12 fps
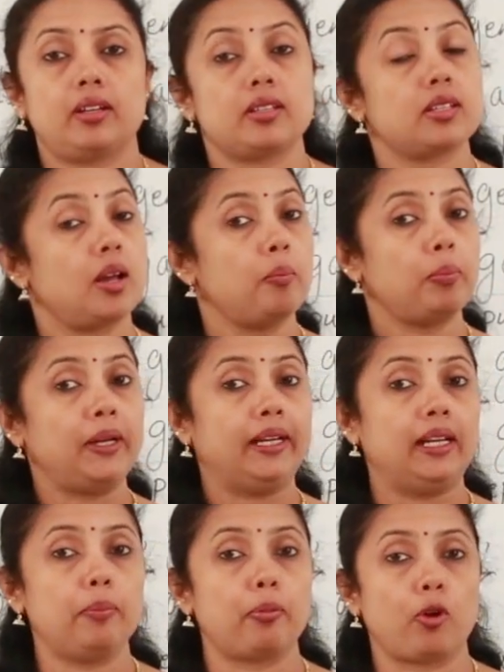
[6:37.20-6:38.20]
It is
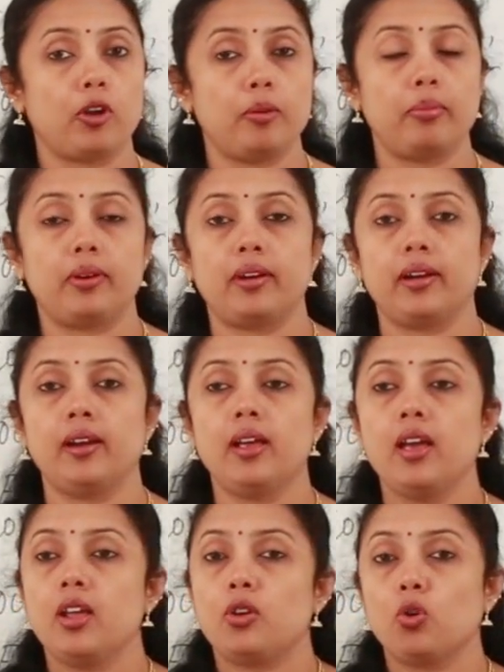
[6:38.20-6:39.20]
completely prohibited.
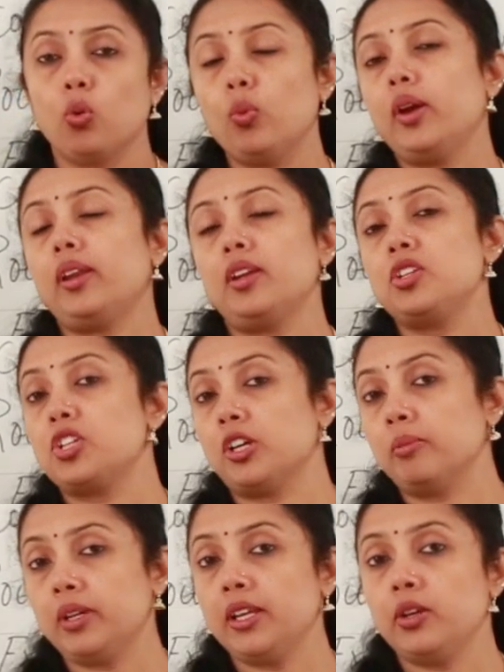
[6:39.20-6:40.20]
Nowhere in
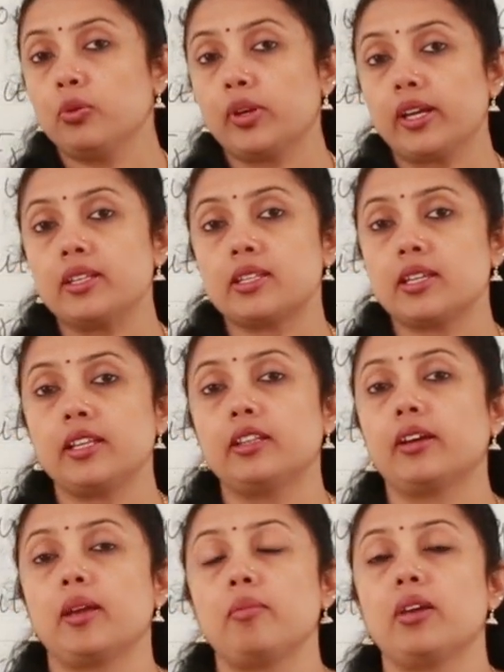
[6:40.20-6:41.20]
Germany you can see
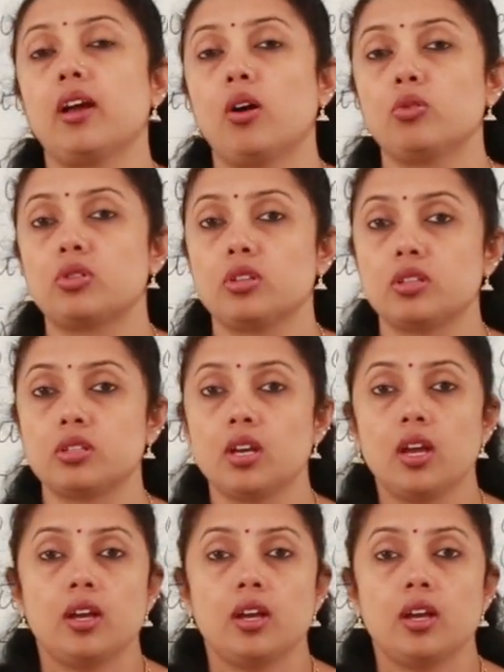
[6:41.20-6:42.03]
the gaming houses